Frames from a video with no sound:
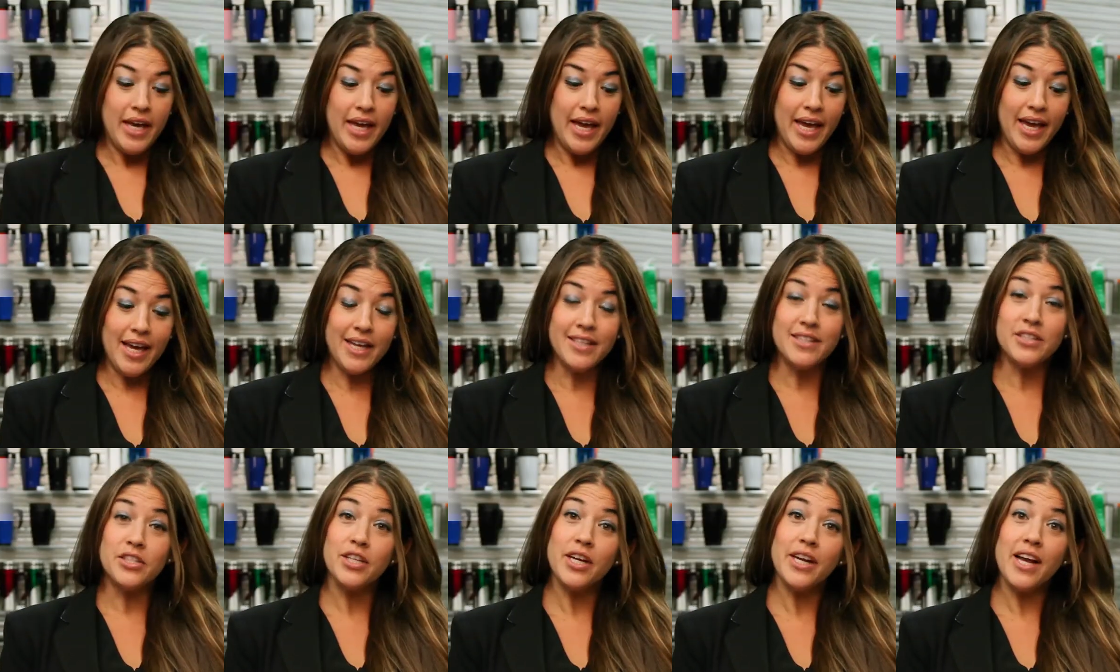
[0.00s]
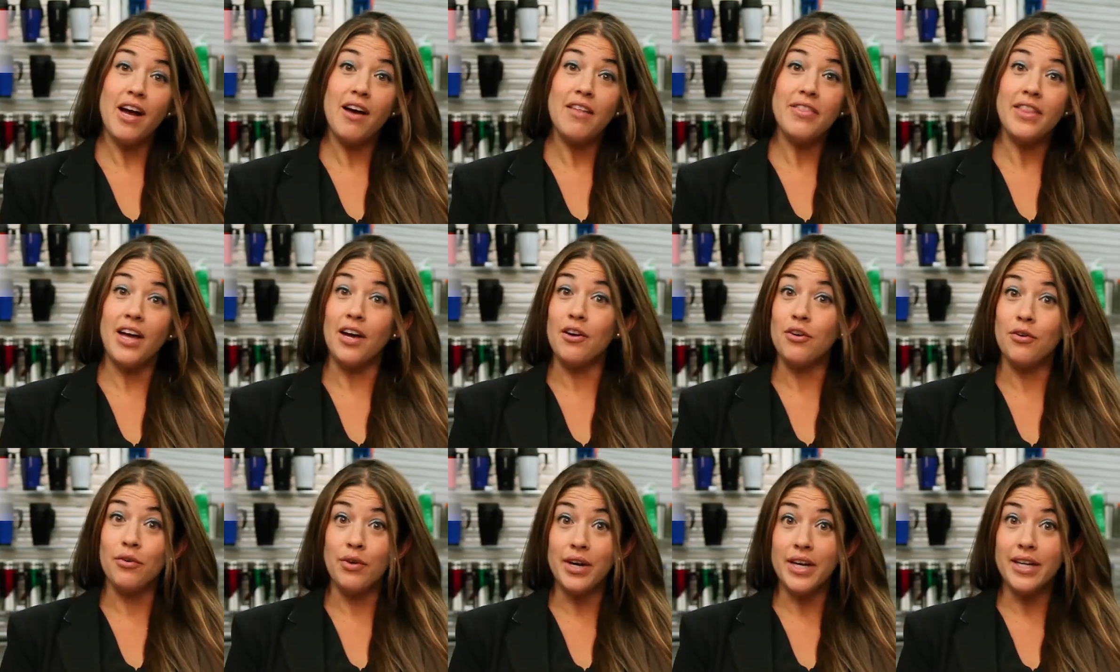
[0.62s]
And check out
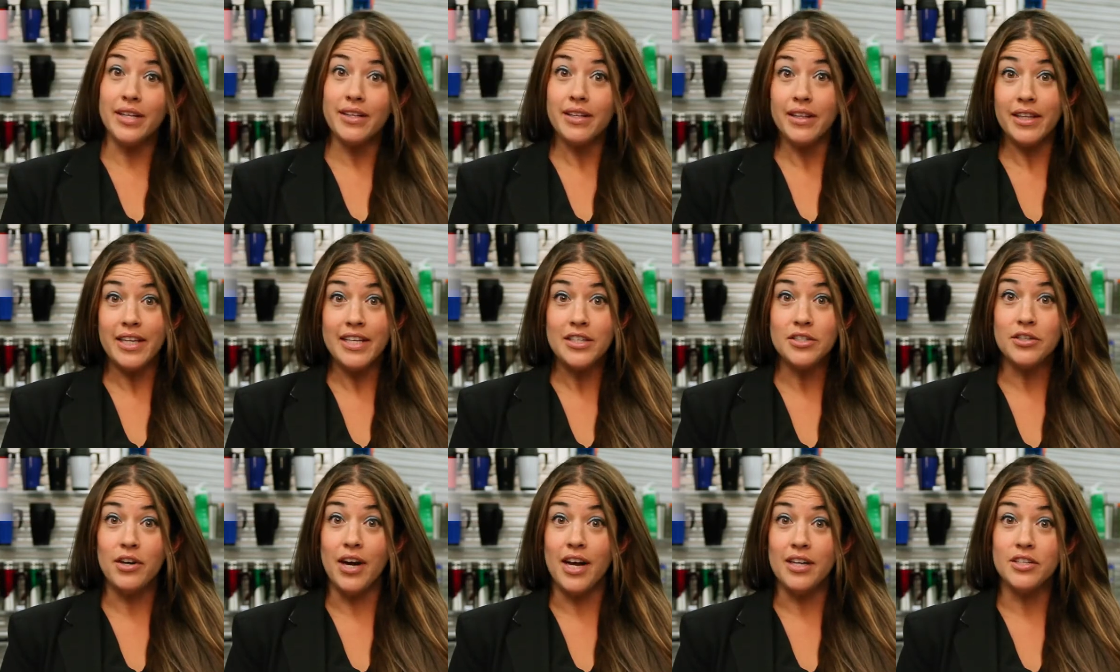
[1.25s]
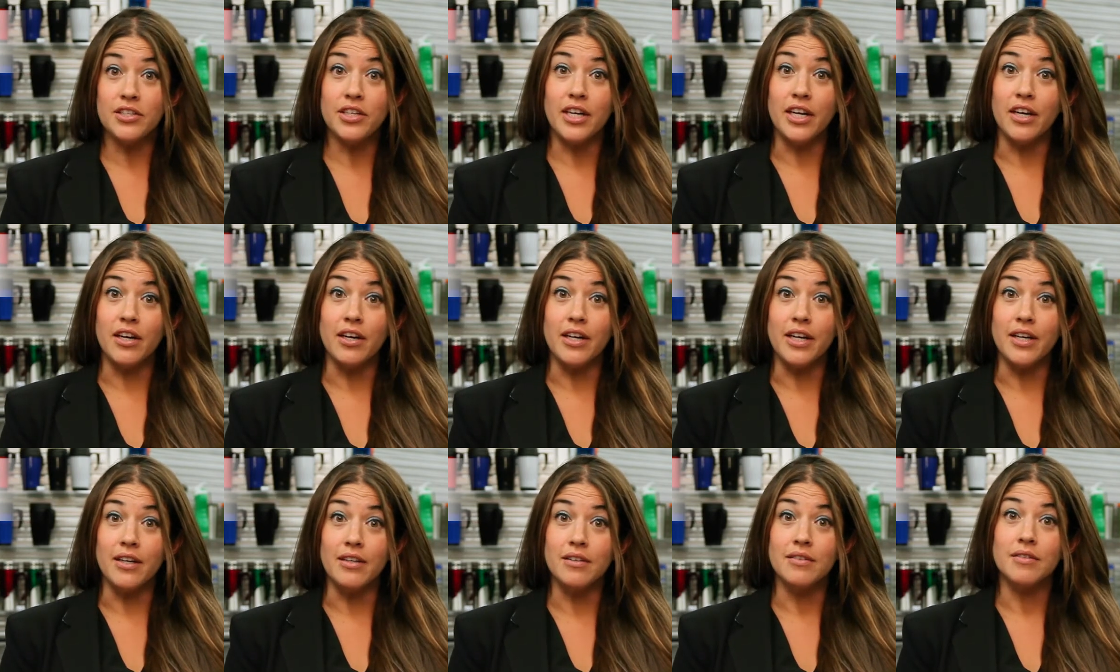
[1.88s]
that great laser etch
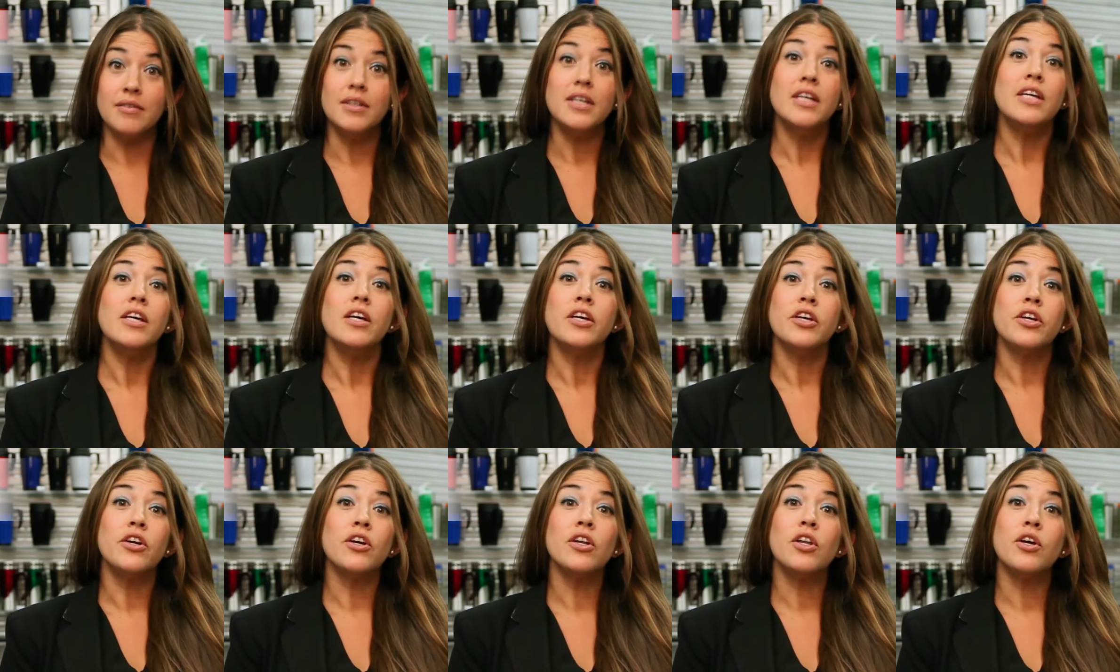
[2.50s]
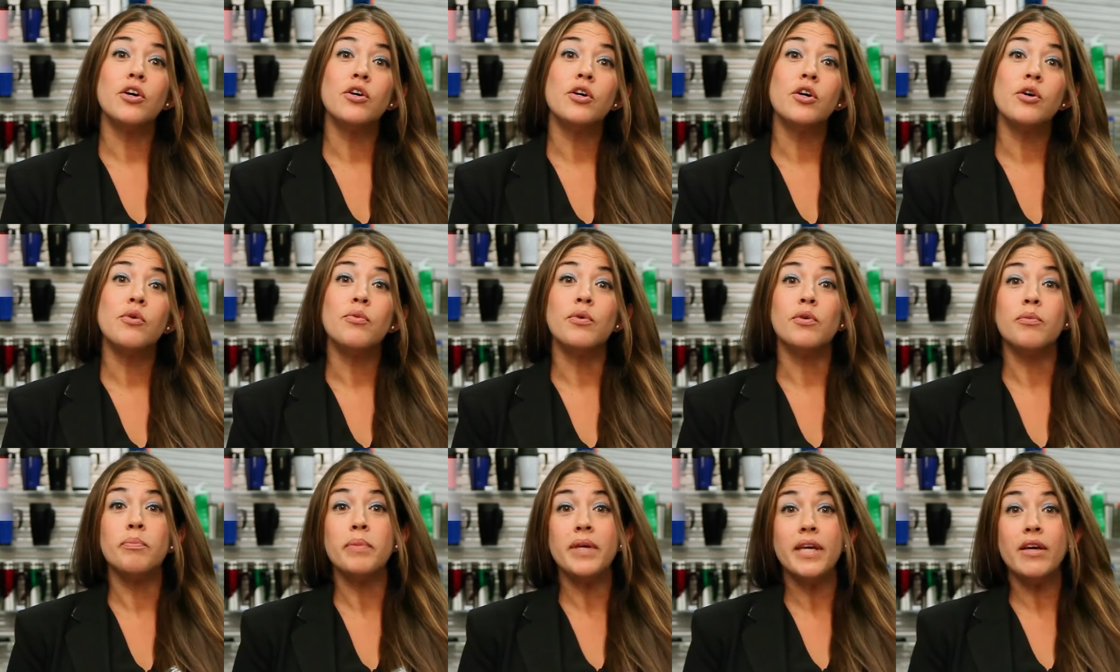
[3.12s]
area. Your logo
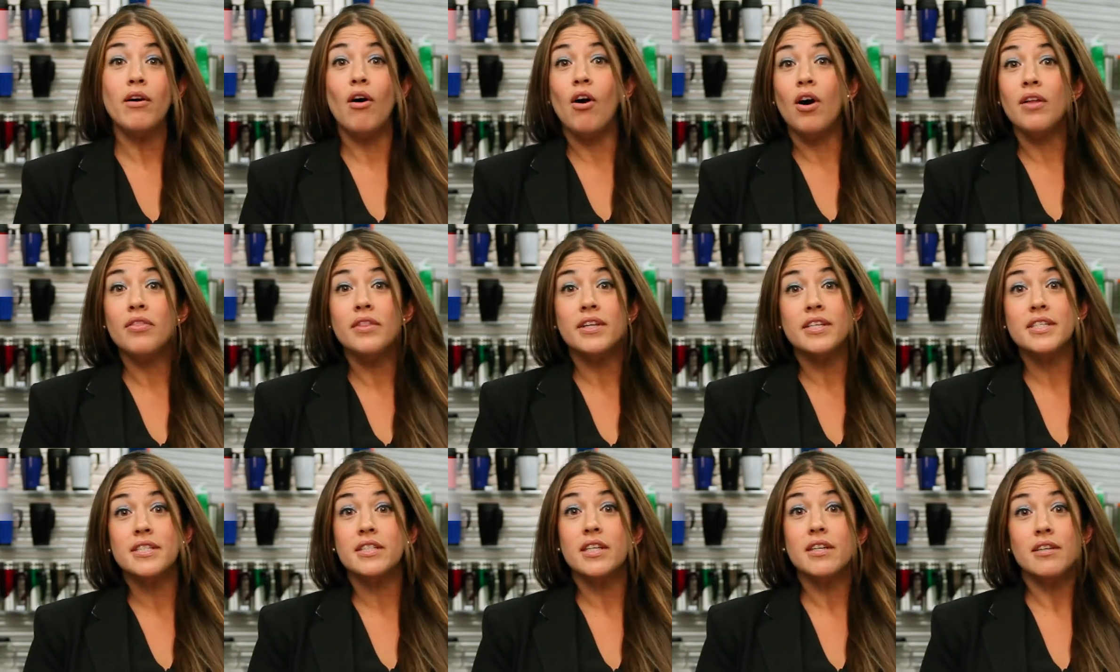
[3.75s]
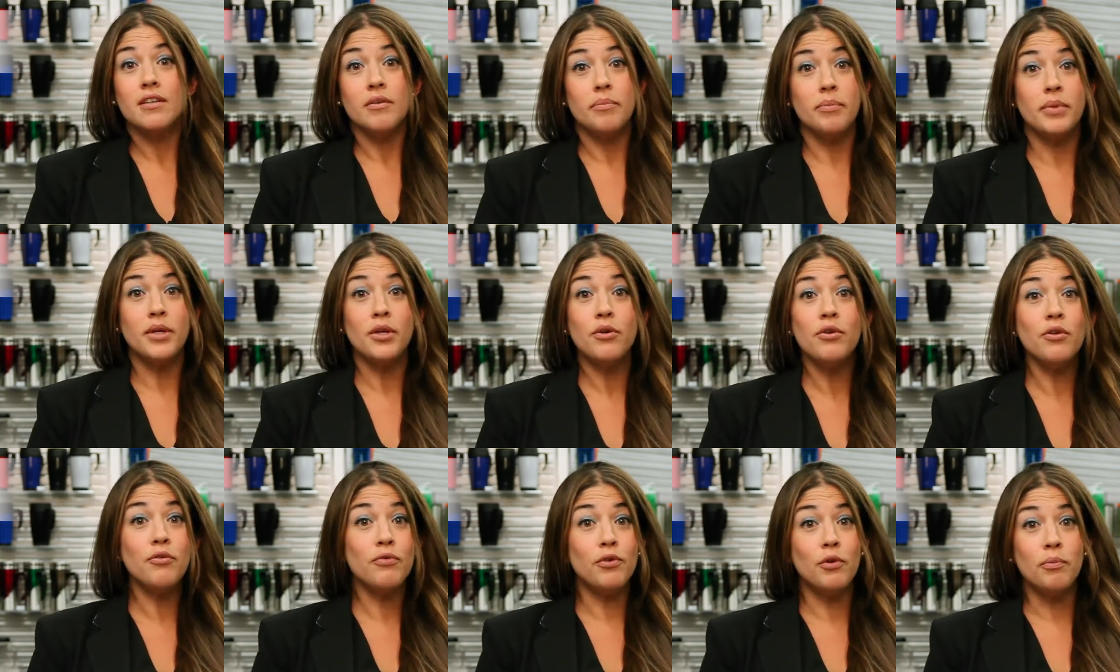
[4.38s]
will be on this
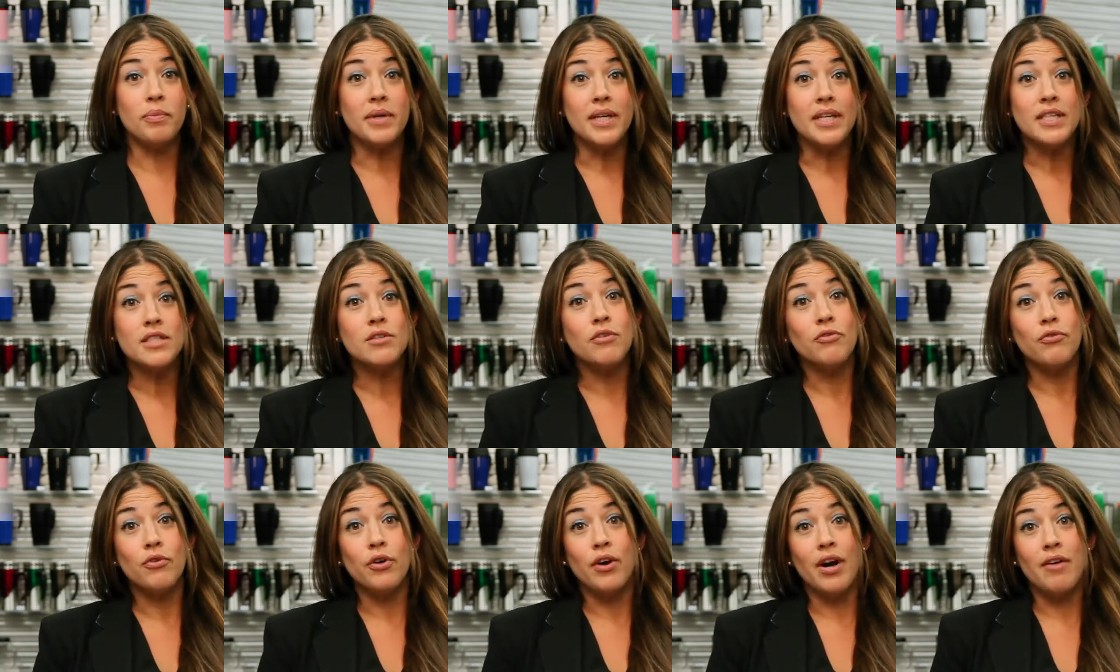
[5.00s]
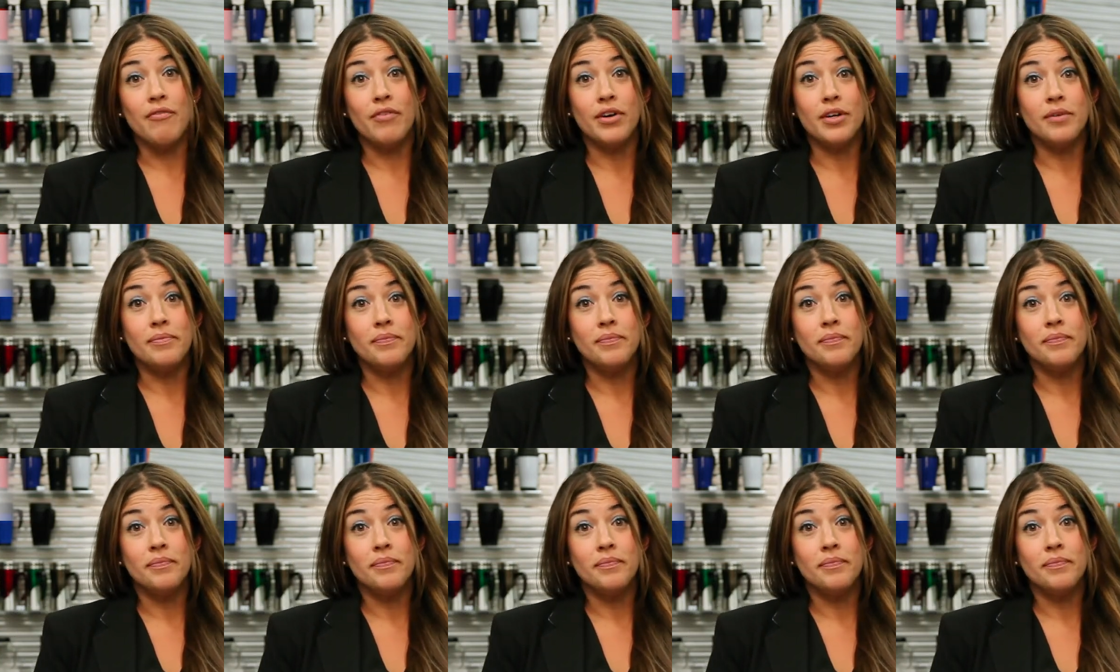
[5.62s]
beautiful piece forever.